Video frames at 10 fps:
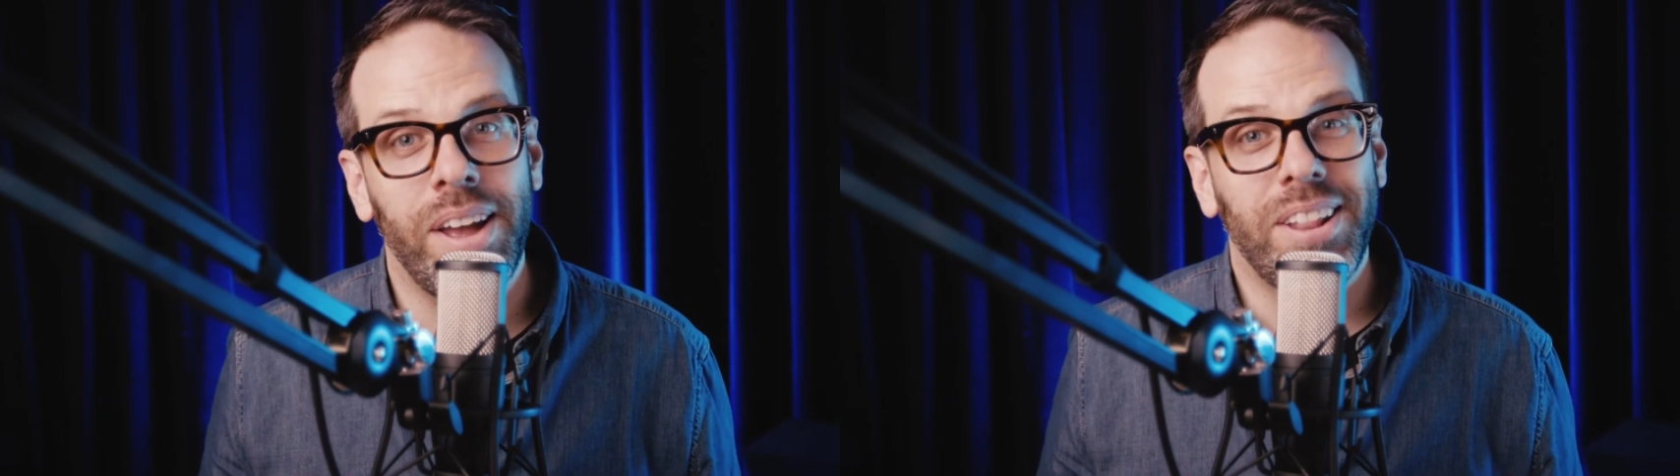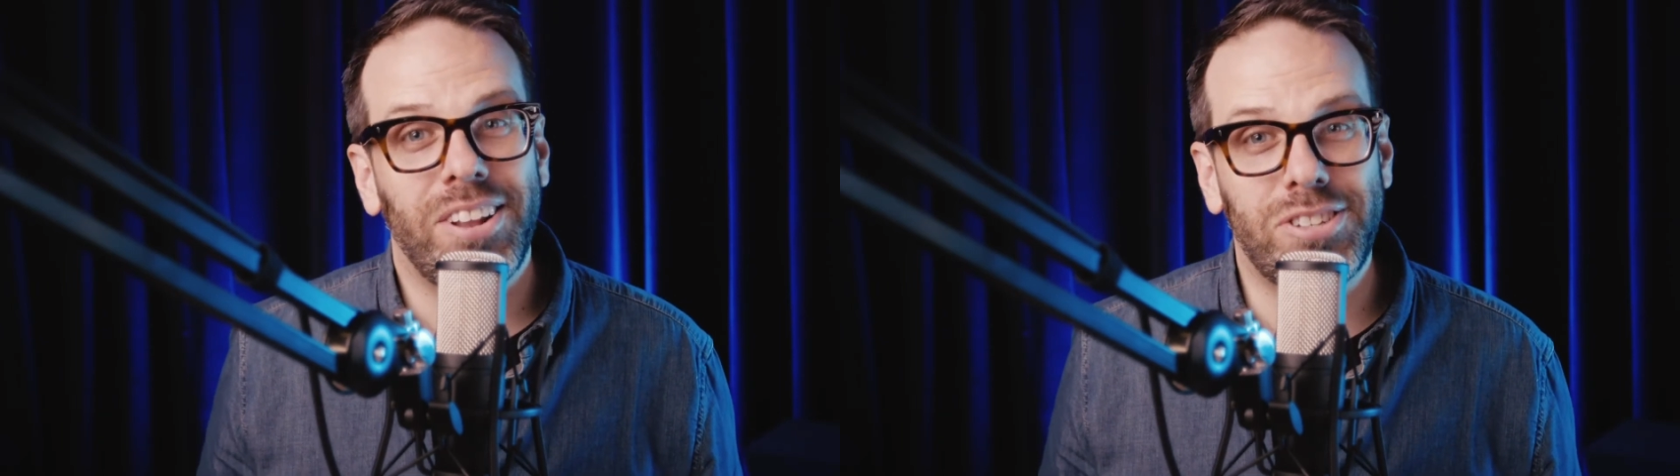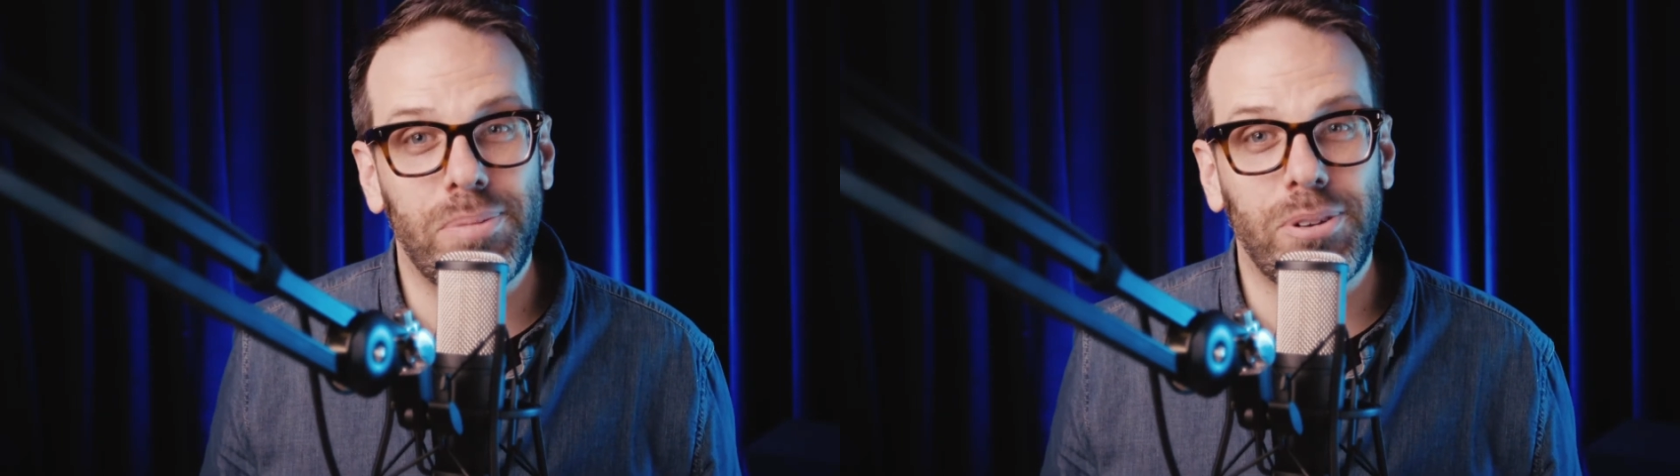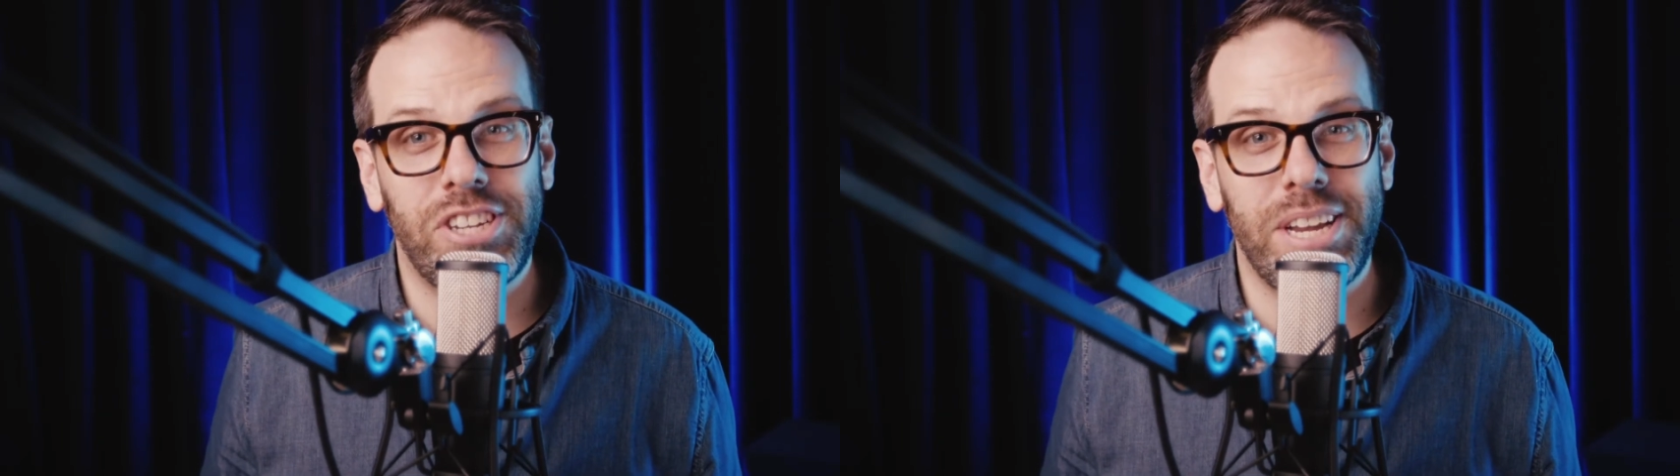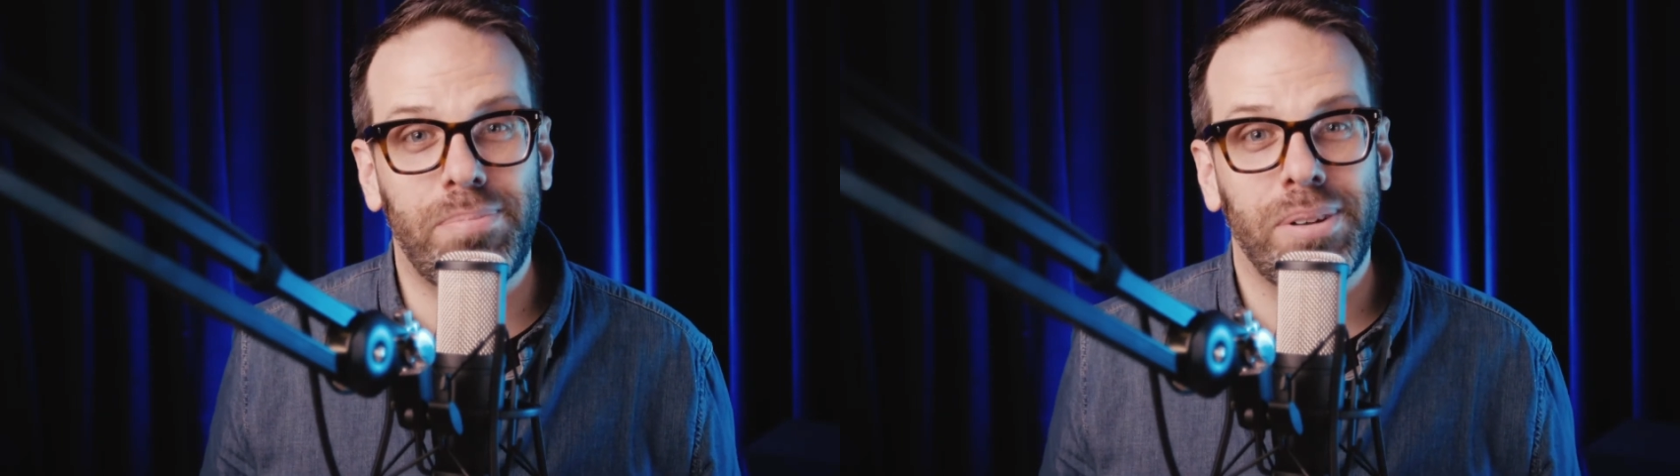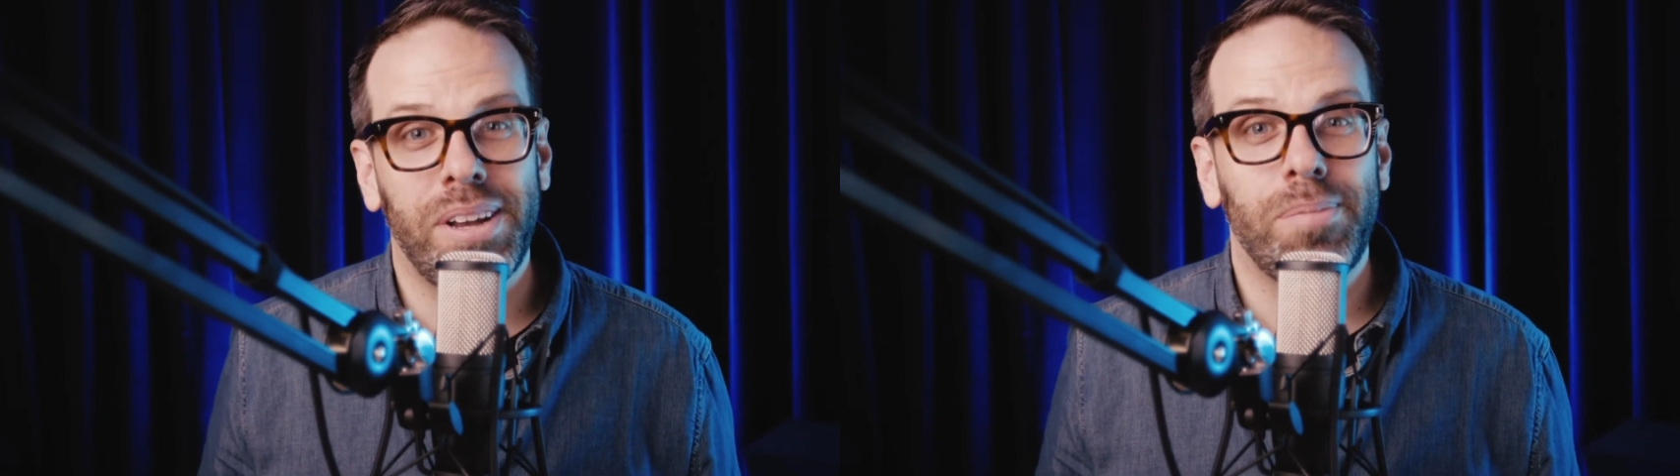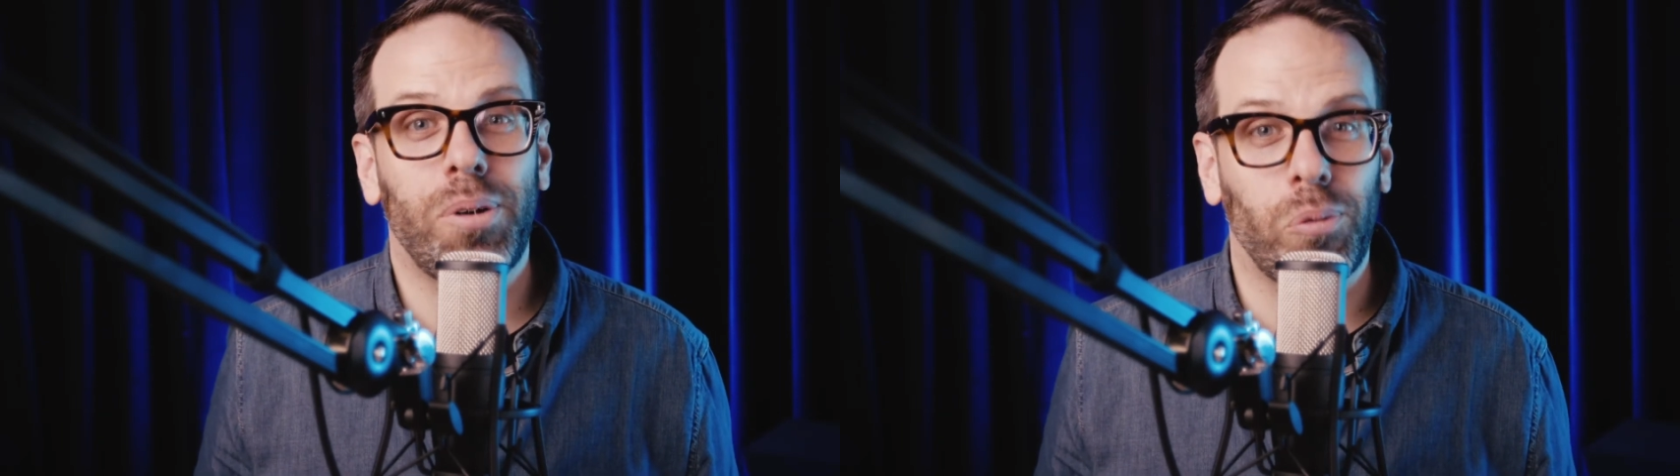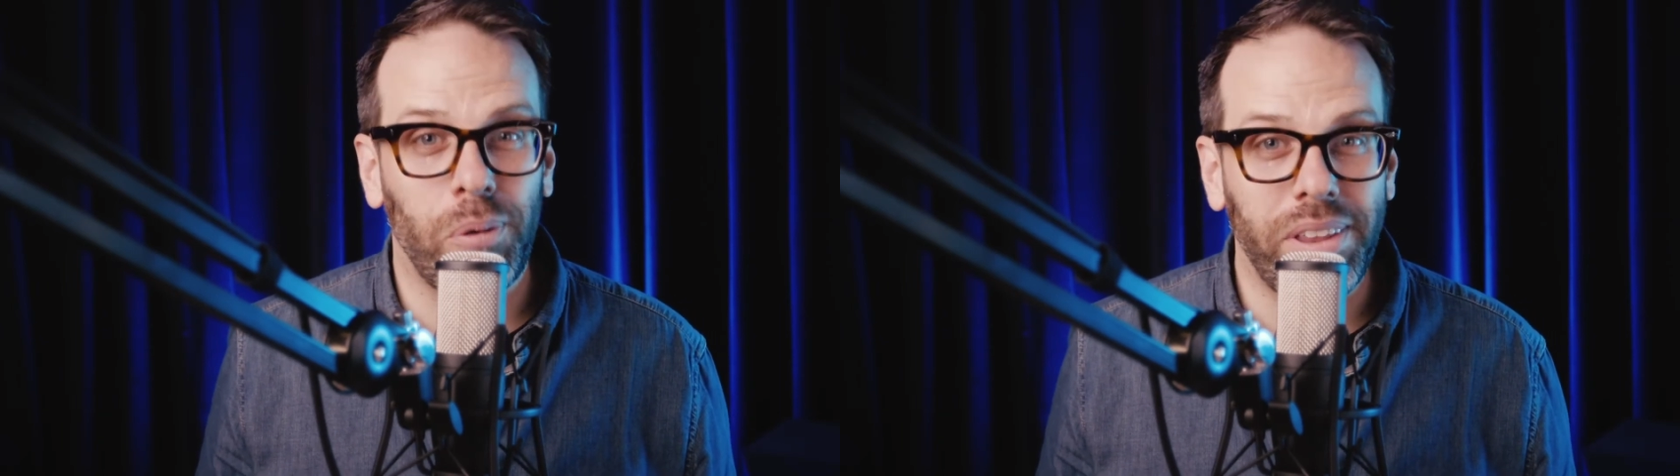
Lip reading: They're super cheap, but really